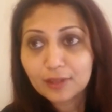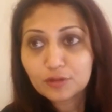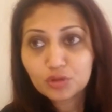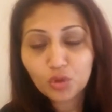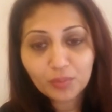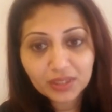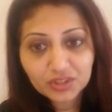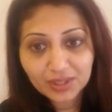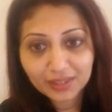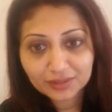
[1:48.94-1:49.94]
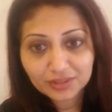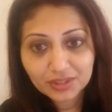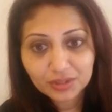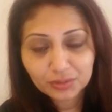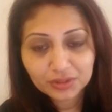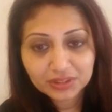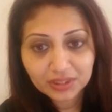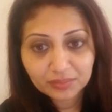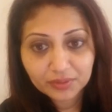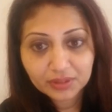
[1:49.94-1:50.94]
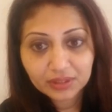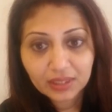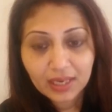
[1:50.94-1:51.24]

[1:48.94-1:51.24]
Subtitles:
so much energy to the table